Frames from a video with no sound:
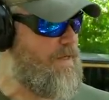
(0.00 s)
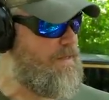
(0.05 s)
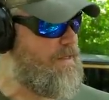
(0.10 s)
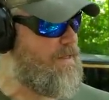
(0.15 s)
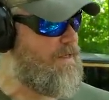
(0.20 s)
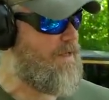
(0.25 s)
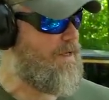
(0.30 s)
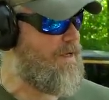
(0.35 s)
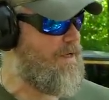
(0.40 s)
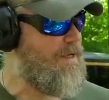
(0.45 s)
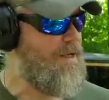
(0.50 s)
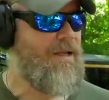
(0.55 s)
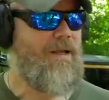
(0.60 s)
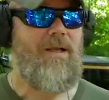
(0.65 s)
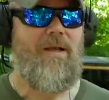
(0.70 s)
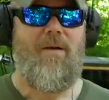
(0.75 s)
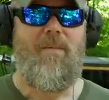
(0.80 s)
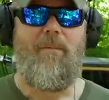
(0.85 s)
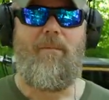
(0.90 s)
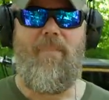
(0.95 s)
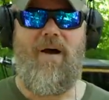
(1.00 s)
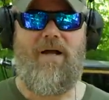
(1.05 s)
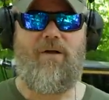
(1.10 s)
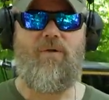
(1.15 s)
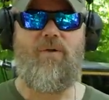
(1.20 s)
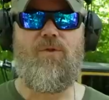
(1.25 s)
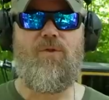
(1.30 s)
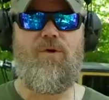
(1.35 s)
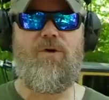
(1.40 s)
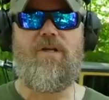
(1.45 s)
Ithaca
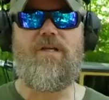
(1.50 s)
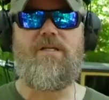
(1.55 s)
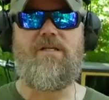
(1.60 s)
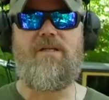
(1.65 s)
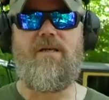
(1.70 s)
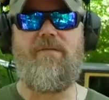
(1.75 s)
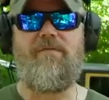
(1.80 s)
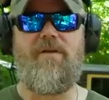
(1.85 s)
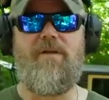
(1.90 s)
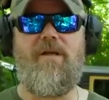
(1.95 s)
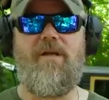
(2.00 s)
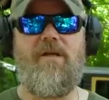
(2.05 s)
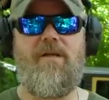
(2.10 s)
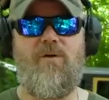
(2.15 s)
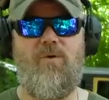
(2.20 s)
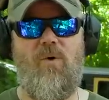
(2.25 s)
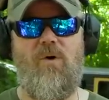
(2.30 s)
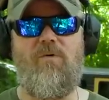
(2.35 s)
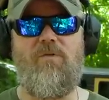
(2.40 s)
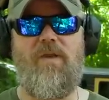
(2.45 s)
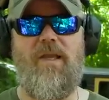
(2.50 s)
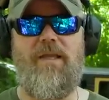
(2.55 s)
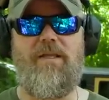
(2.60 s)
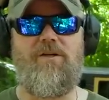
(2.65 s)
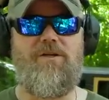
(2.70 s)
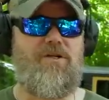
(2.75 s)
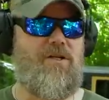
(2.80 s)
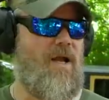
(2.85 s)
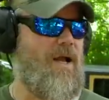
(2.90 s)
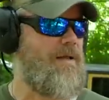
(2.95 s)
Model thirty-seven twelve
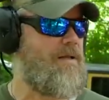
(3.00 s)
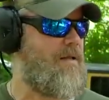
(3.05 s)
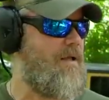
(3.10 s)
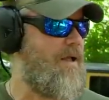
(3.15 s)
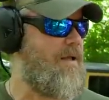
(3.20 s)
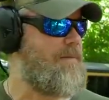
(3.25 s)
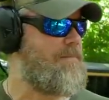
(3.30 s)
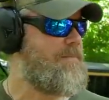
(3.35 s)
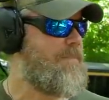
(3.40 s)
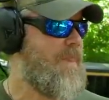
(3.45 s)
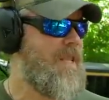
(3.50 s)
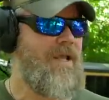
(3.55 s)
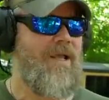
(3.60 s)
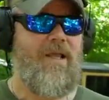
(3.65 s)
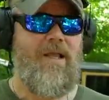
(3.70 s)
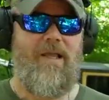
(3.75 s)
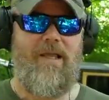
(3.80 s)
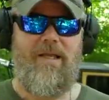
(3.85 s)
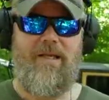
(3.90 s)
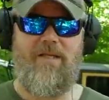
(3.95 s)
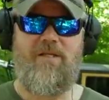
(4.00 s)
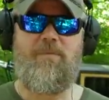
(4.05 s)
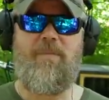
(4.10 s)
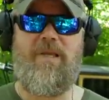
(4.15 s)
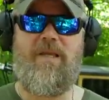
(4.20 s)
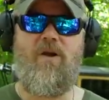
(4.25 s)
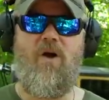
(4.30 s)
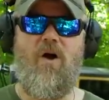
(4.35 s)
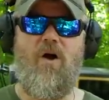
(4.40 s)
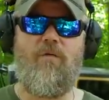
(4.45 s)
gauge shotgun. It is
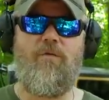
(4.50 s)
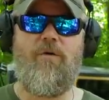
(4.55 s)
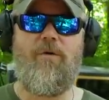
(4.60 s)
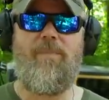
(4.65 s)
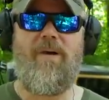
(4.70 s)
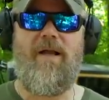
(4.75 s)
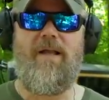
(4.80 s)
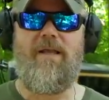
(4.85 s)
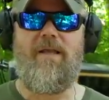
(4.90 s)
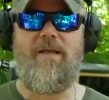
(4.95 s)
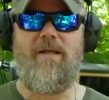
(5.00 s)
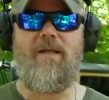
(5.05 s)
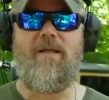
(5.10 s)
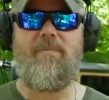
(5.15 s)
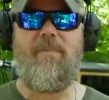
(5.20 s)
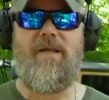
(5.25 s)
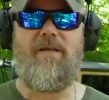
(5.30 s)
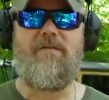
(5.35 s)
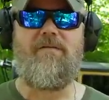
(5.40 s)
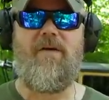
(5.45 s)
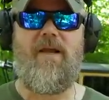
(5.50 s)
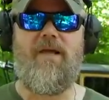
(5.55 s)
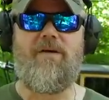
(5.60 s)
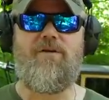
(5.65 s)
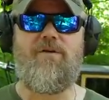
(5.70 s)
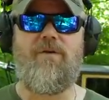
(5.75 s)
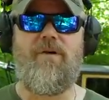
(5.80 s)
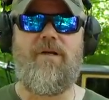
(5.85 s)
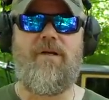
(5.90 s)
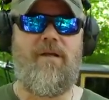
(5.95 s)
being offered by Inland
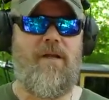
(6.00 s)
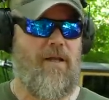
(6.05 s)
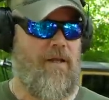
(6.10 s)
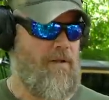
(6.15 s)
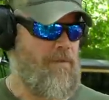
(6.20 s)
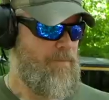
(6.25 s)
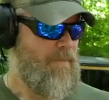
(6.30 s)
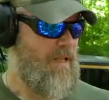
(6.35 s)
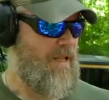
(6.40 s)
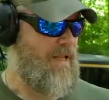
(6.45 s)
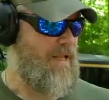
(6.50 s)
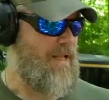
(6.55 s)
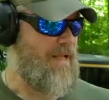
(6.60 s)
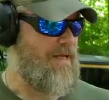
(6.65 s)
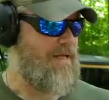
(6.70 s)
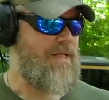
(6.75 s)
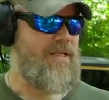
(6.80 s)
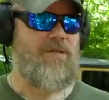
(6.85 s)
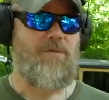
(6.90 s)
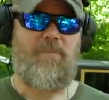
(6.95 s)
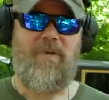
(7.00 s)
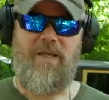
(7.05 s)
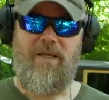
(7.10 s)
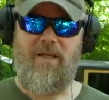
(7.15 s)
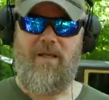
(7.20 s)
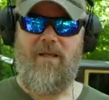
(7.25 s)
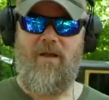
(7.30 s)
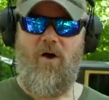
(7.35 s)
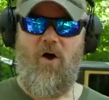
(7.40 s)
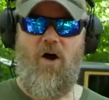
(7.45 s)
Manufacturing, and it's
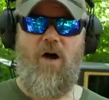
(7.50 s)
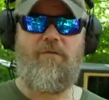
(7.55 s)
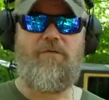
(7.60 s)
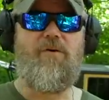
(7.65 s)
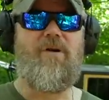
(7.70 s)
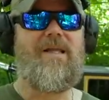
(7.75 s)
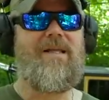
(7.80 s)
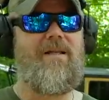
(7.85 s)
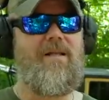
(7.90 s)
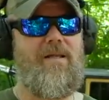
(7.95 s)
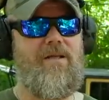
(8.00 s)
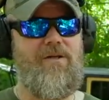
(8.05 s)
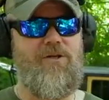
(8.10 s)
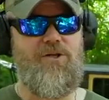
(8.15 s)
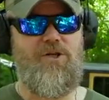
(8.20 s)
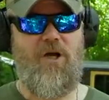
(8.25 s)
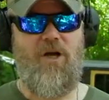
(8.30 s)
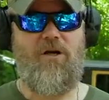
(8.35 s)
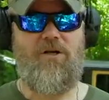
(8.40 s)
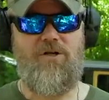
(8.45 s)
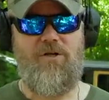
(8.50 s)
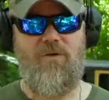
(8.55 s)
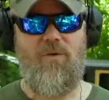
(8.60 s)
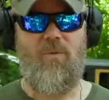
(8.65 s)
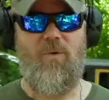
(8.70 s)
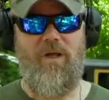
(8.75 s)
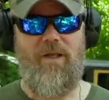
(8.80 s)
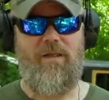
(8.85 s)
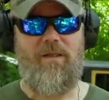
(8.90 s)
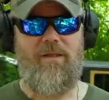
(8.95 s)
being offered in conjunction
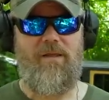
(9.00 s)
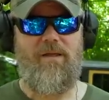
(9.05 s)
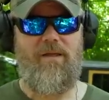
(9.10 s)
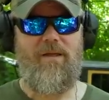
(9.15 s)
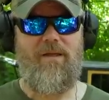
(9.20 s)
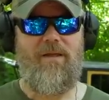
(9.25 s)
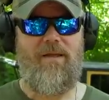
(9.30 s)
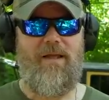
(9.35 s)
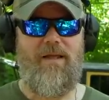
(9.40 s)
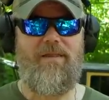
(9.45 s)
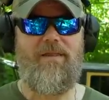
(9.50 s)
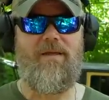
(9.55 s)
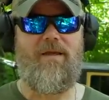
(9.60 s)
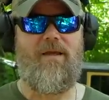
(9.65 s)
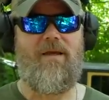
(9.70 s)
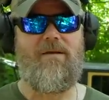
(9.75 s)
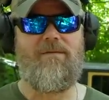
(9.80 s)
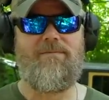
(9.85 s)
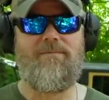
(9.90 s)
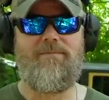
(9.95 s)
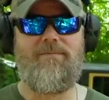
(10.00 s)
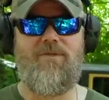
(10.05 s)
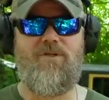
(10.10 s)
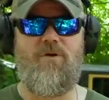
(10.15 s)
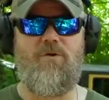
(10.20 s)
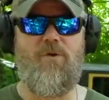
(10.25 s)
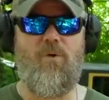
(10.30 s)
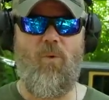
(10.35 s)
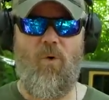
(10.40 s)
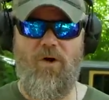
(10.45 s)
with Ithaca.
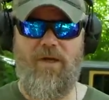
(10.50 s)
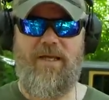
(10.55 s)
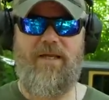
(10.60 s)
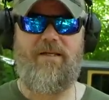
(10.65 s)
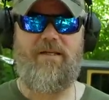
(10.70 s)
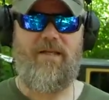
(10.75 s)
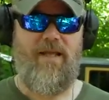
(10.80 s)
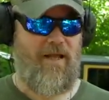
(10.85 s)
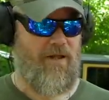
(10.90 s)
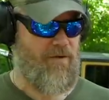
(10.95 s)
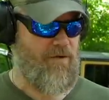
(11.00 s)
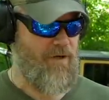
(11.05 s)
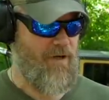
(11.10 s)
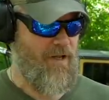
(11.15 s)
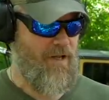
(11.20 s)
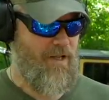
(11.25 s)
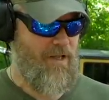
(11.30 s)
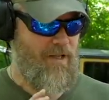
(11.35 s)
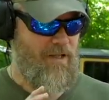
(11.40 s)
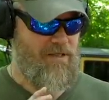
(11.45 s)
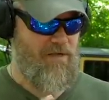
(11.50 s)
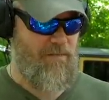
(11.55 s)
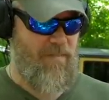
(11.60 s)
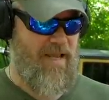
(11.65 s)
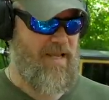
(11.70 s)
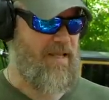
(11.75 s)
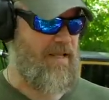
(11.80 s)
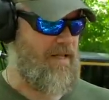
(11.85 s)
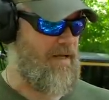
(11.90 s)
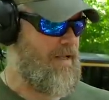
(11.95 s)
So they're working together to
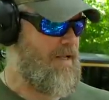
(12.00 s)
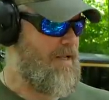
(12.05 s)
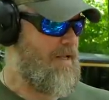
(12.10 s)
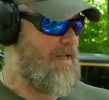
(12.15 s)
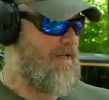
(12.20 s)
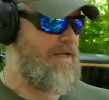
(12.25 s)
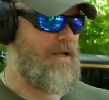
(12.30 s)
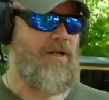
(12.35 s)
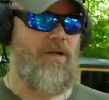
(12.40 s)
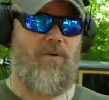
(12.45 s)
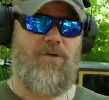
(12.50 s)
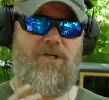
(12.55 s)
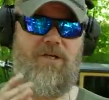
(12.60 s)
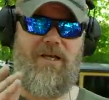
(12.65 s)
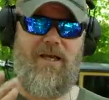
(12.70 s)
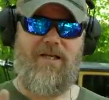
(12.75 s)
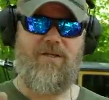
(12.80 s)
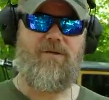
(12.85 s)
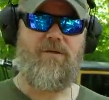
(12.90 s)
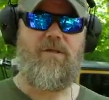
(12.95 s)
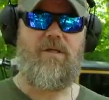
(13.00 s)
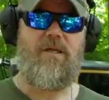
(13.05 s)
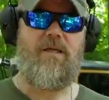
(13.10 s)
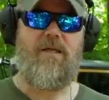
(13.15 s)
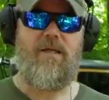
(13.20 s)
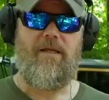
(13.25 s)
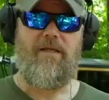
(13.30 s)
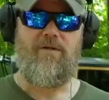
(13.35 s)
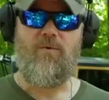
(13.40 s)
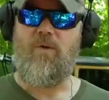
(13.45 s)
make it. Now I know what you guys are
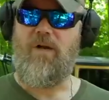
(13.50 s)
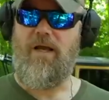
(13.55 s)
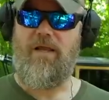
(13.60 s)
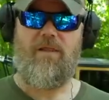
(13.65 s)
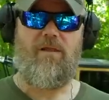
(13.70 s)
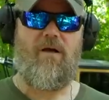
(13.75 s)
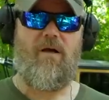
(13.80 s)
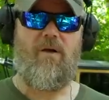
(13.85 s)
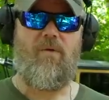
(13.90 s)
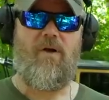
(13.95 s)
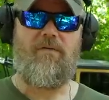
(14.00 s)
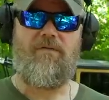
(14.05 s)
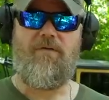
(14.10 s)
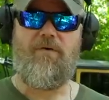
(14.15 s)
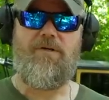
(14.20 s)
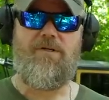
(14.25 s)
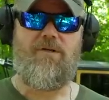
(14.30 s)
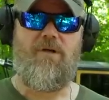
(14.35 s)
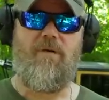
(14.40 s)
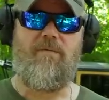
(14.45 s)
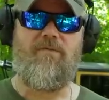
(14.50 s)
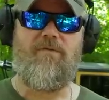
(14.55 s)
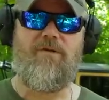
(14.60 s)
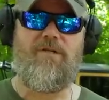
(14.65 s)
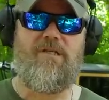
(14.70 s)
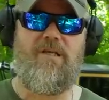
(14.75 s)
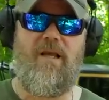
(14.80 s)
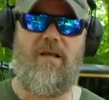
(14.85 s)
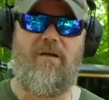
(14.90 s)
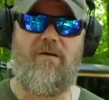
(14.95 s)
thinking. It's what I thought when I first saw them for
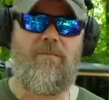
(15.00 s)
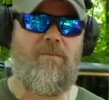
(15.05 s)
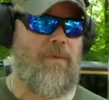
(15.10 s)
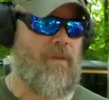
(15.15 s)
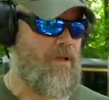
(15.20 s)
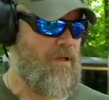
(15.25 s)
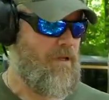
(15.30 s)
sale.